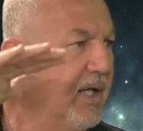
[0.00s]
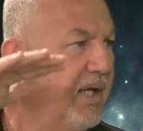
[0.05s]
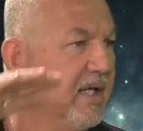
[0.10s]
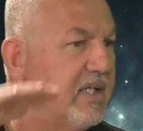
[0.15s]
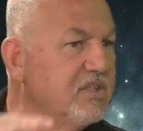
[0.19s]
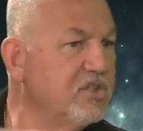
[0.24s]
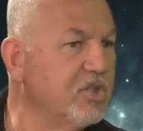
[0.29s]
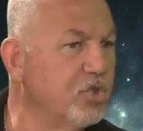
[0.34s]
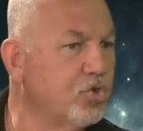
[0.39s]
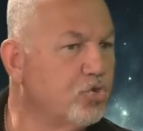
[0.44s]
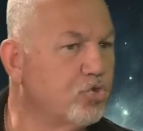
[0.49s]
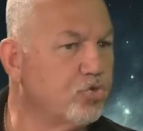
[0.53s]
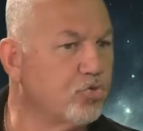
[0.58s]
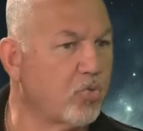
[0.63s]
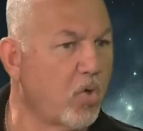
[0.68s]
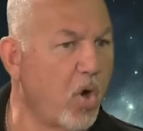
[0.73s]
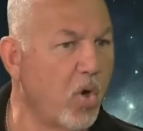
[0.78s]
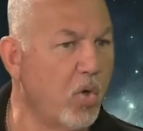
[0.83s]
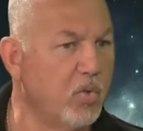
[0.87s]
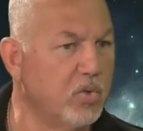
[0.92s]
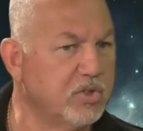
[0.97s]
It's right. a
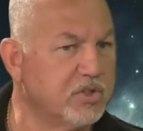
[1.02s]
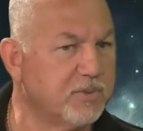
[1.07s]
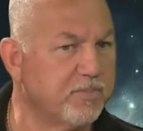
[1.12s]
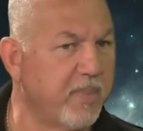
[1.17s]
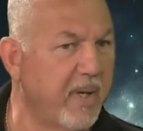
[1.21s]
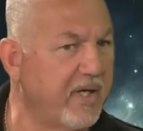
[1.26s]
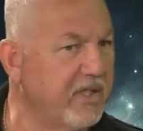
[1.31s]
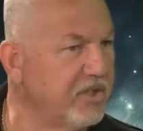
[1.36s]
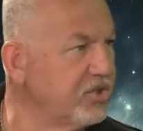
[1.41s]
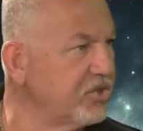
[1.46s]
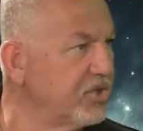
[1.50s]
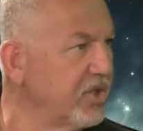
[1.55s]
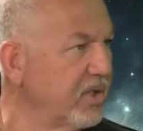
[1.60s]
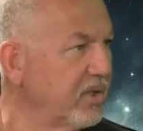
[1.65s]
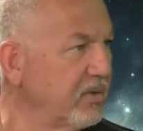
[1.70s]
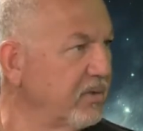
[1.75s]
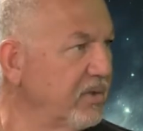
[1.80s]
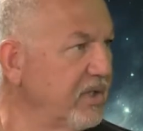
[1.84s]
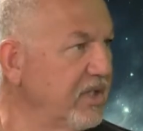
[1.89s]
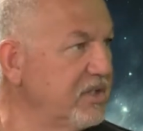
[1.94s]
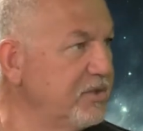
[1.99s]
drone space
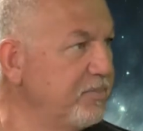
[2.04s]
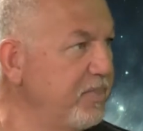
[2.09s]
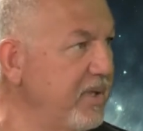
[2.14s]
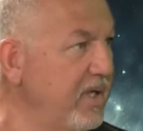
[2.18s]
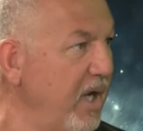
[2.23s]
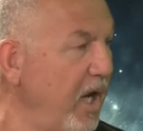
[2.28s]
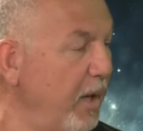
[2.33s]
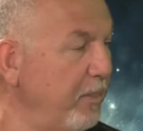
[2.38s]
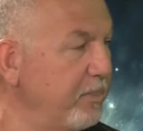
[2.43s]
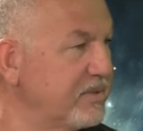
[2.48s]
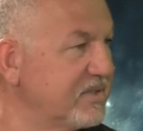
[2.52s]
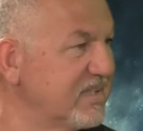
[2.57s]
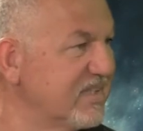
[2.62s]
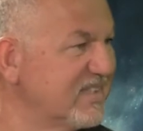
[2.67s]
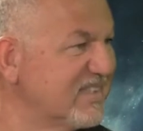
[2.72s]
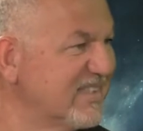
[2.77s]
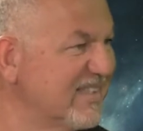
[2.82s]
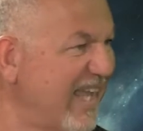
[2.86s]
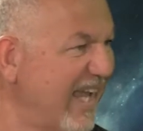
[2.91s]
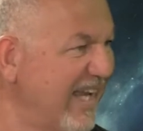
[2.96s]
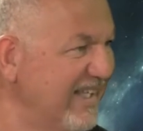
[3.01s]
shuttle. It's right. been up
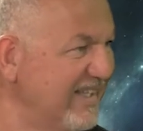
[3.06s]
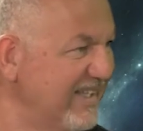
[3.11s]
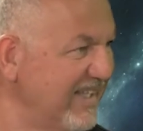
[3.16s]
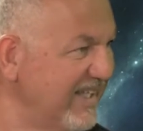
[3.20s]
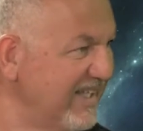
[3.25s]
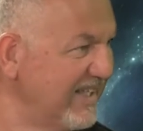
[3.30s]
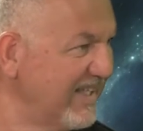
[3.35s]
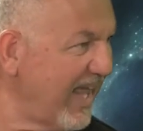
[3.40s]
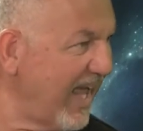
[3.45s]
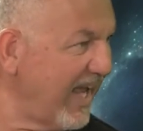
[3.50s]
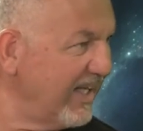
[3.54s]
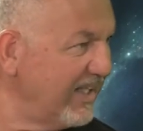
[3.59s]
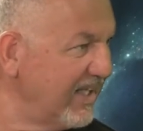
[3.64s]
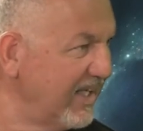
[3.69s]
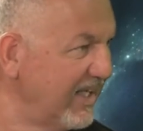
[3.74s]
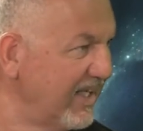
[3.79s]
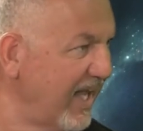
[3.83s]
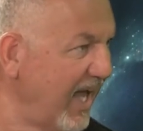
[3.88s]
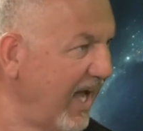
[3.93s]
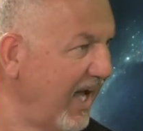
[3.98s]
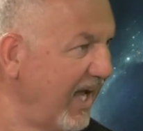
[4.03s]
since
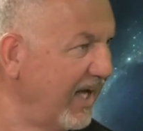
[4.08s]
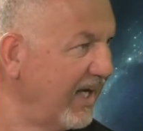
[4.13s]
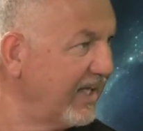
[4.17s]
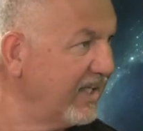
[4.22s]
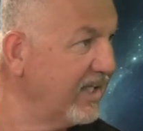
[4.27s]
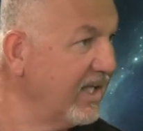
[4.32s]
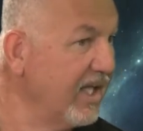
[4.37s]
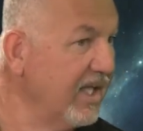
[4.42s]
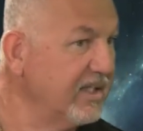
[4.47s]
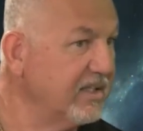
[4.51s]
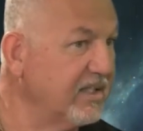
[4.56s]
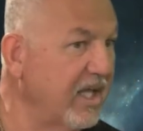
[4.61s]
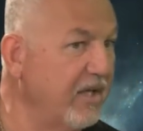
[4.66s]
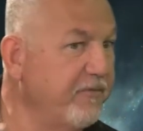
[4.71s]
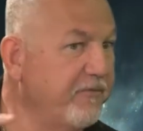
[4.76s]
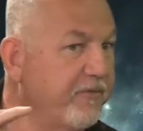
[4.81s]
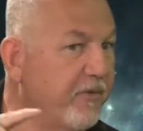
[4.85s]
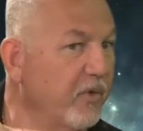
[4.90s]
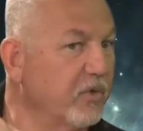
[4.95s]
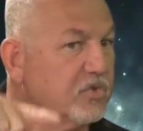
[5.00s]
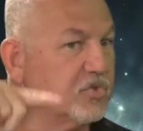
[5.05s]
1999. They
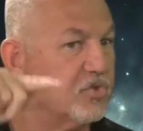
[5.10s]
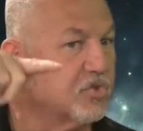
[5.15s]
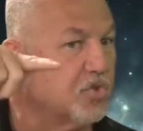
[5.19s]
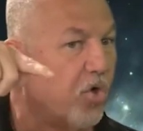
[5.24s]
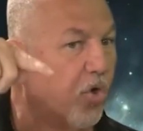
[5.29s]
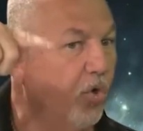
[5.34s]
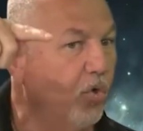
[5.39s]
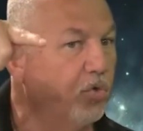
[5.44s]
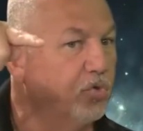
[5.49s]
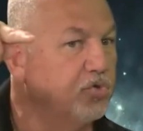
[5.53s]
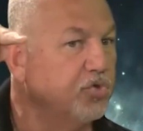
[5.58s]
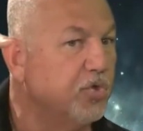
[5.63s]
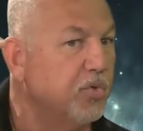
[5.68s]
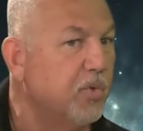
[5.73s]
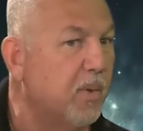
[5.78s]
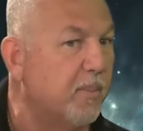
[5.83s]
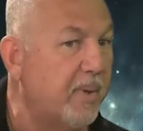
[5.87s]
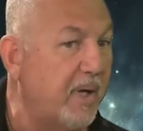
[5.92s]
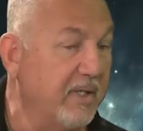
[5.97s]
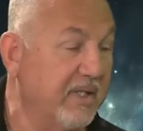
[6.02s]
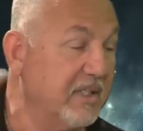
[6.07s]
first told you
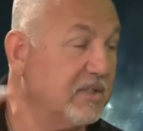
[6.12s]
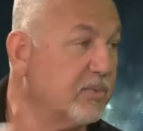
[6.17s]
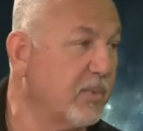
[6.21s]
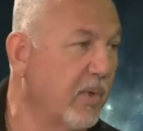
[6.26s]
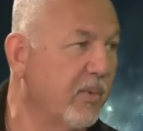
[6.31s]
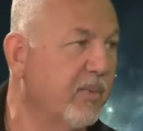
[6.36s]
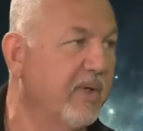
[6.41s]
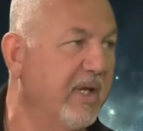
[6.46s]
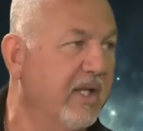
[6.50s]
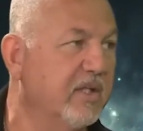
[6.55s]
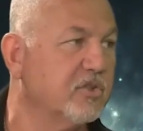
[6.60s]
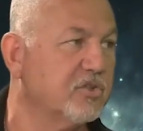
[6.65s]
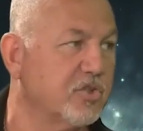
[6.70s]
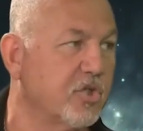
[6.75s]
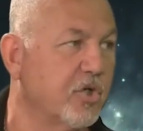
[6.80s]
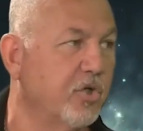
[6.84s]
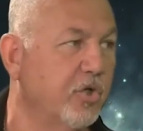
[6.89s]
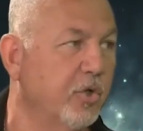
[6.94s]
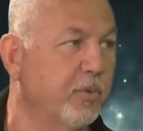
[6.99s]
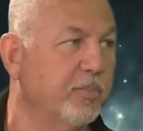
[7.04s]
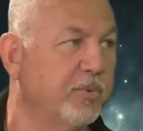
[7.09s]
about it. That's why when
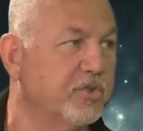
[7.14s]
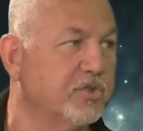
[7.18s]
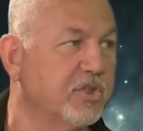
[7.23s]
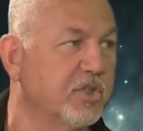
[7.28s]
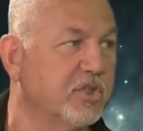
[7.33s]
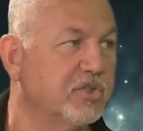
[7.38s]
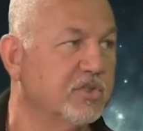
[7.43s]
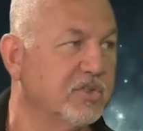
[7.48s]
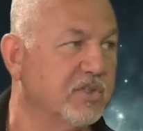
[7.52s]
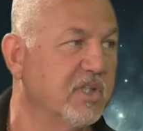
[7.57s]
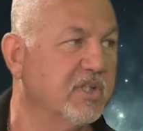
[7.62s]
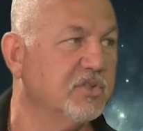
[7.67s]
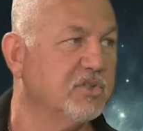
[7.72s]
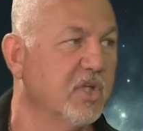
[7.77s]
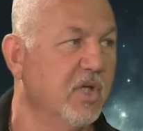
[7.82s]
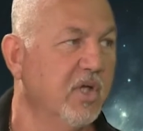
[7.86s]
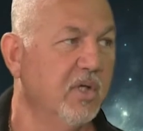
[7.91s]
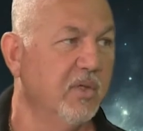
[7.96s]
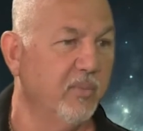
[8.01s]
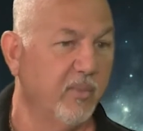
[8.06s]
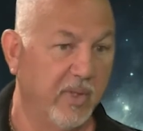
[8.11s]
Anderson Cooper says, says
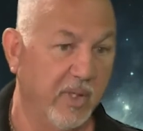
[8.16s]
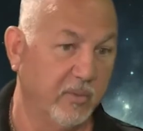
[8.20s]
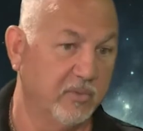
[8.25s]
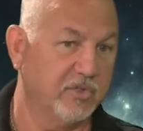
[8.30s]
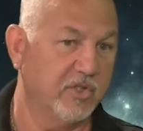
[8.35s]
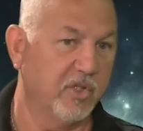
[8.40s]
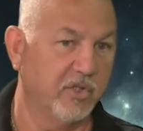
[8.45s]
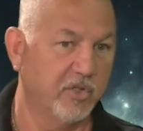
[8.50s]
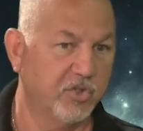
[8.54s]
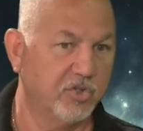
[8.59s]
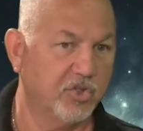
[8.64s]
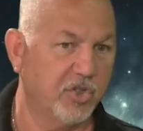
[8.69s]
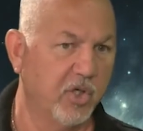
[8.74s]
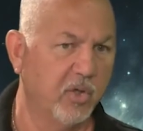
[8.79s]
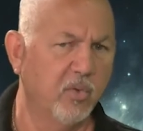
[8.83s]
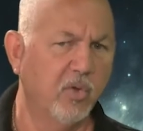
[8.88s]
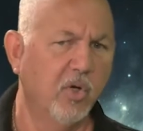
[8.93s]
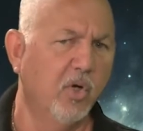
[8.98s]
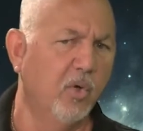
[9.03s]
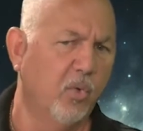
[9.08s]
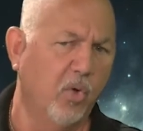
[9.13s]
when I was on his
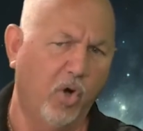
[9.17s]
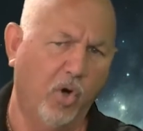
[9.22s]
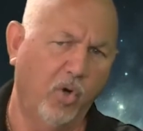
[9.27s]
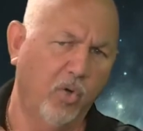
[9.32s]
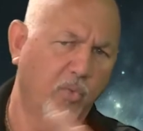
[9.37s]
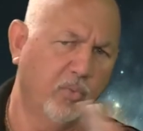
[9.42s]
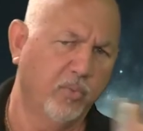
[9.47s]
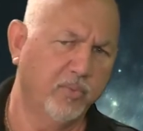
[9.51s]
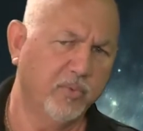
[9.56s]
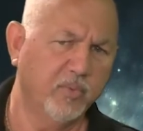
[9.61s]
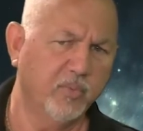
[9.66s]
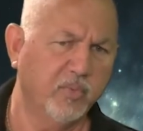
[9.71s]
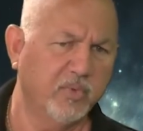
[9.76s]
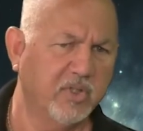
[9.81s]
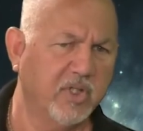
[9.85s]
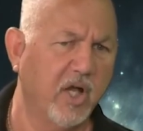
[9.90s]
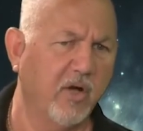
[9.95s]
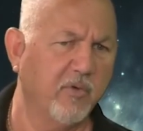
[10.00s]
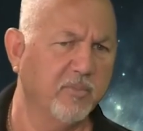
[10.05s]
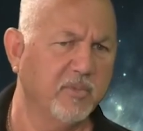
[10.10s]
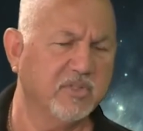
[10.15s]
show, well, the
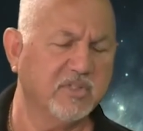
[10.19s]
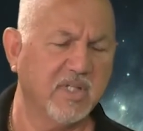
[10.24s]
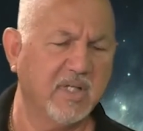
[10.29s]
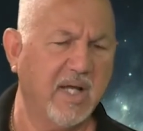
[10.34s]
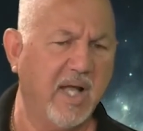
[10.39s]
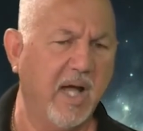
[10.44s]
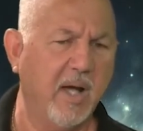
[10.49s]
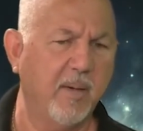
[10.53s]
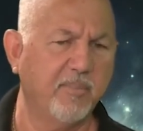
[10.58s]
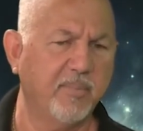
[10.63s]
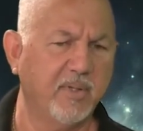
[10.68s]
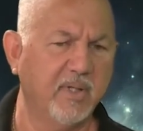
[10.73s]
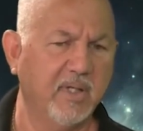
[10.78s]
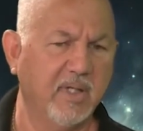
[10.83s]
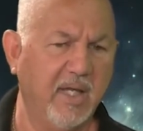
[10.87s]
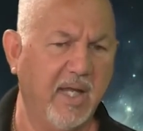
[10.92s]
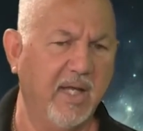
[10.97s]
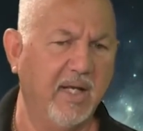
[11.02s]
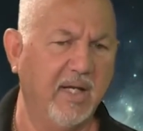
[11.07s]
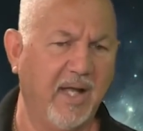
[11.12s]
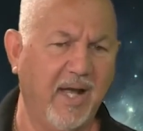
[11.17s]
government's incompetent,
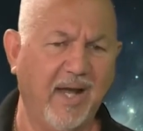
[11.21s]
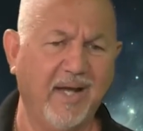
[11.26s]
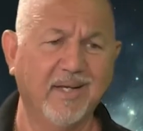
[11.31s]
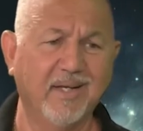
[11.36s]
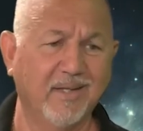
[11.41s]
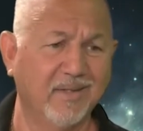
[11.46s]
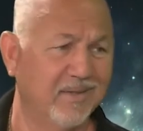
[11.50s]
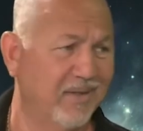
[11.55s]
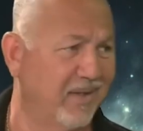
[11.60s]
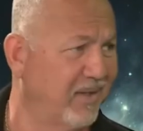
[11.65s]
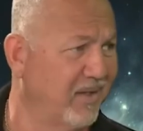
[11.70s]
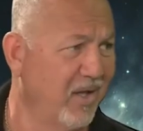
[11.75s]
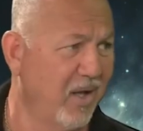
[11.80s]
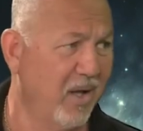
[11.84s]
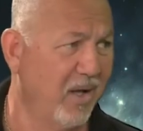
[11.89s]
can't hide anything.